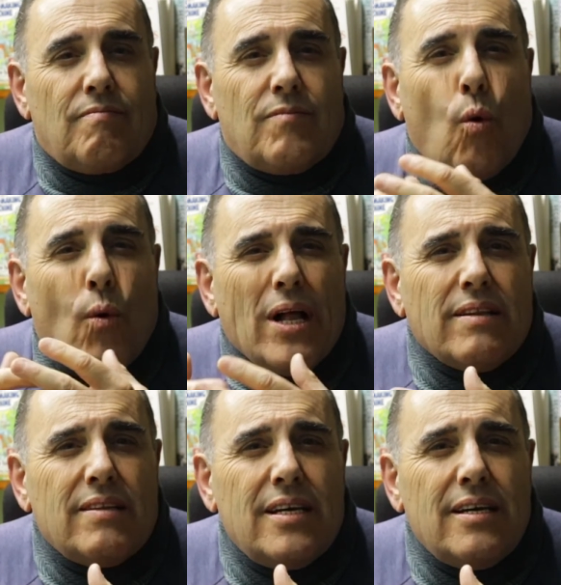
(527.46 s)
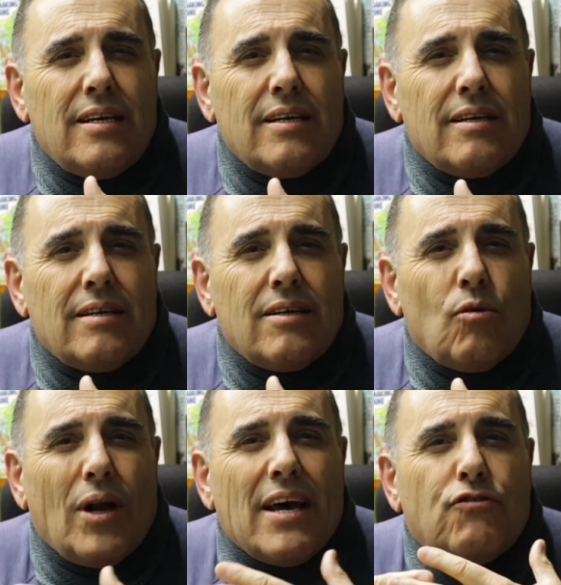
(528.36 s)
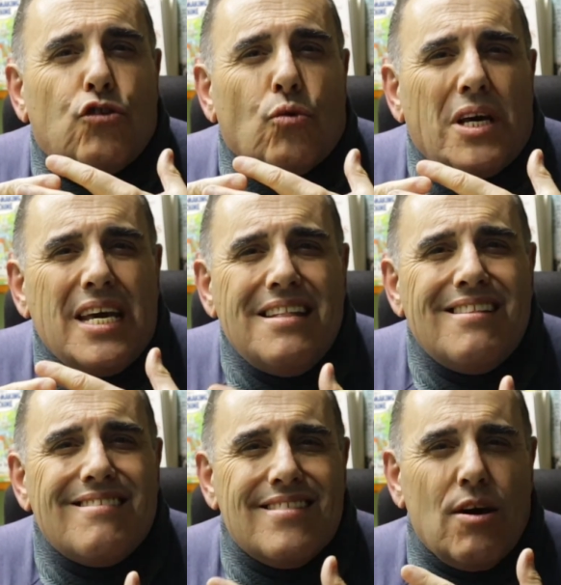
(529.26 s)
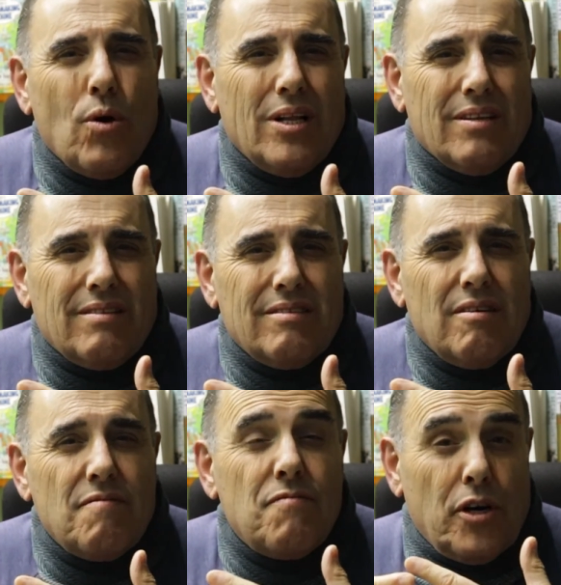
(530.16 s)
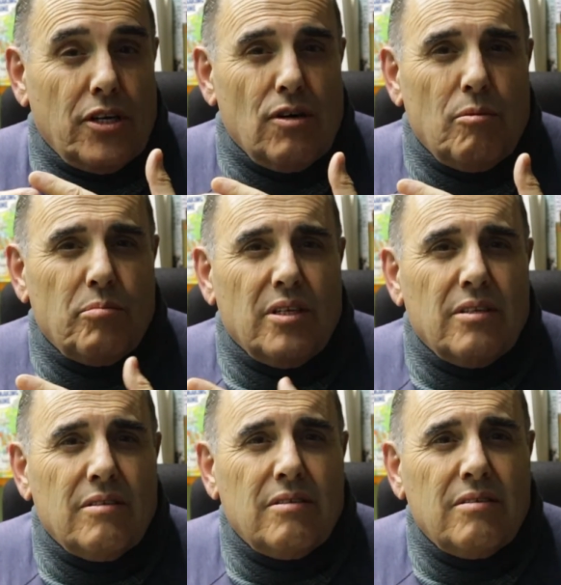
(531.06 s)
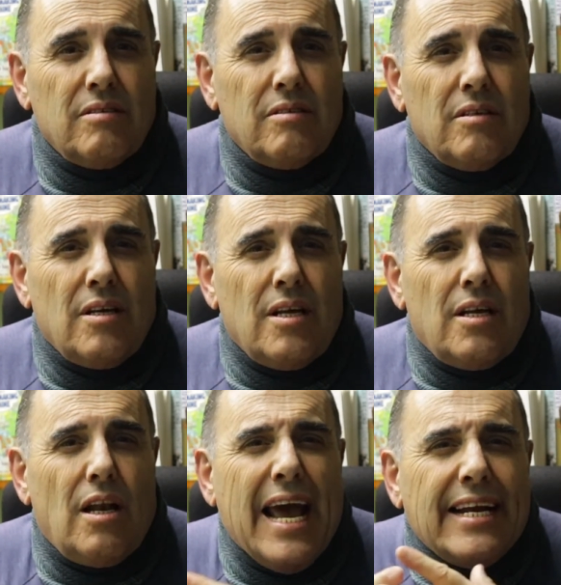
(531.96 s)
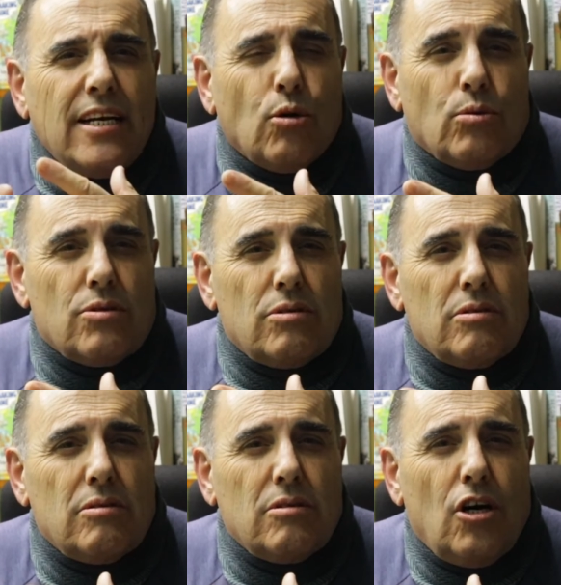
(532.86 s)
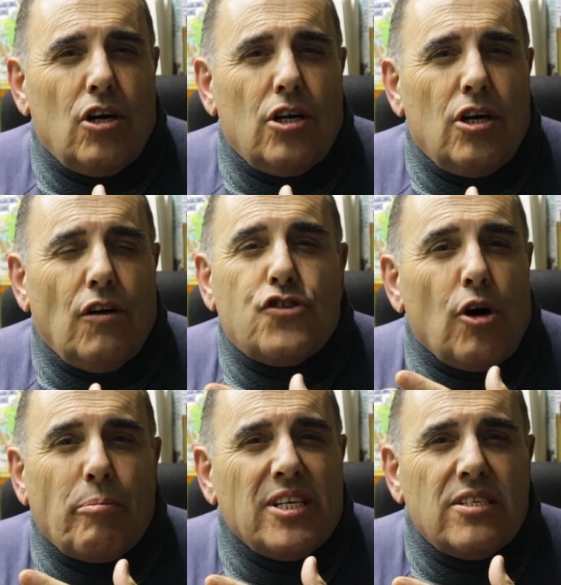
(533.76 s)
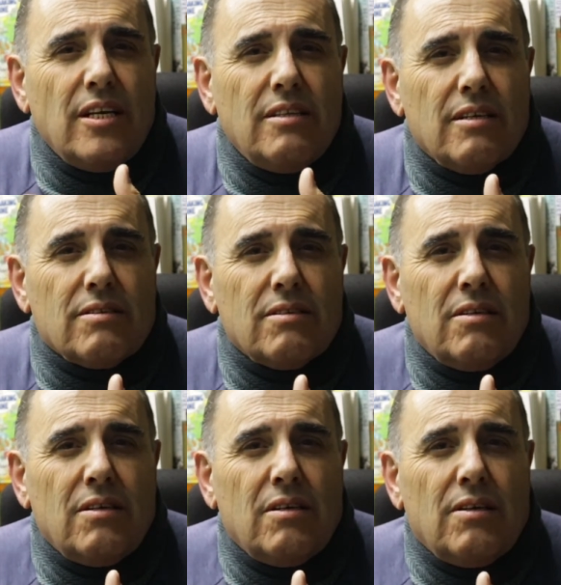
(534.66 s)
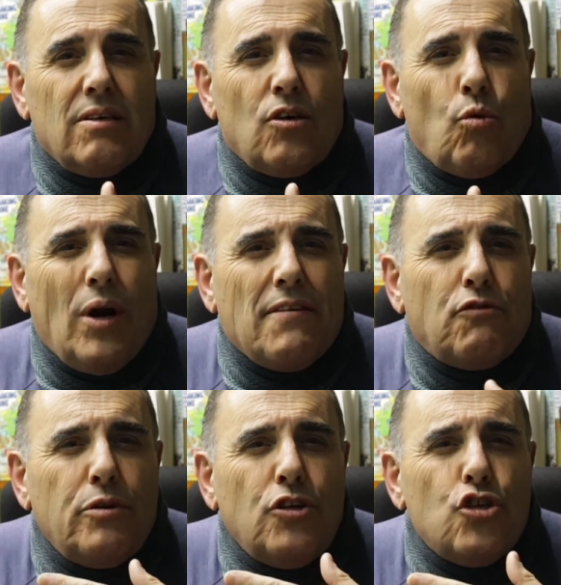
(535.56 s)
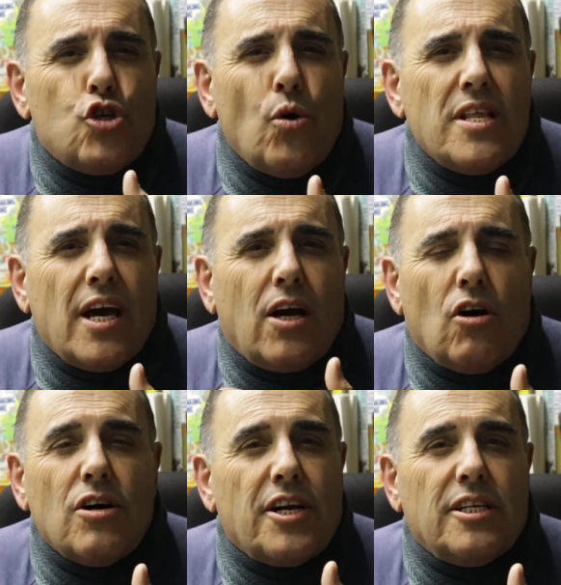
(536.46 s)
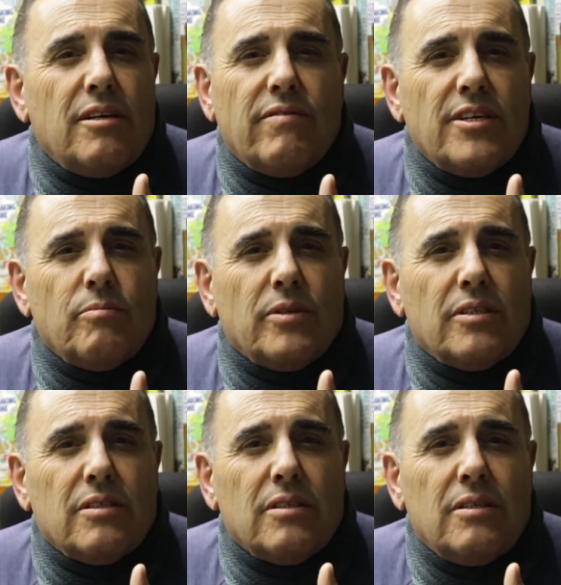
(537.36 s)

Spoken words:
The wealthy will have to eat their wealth, for example. Landlords of shopping centers will have to enjoy their concrete investments,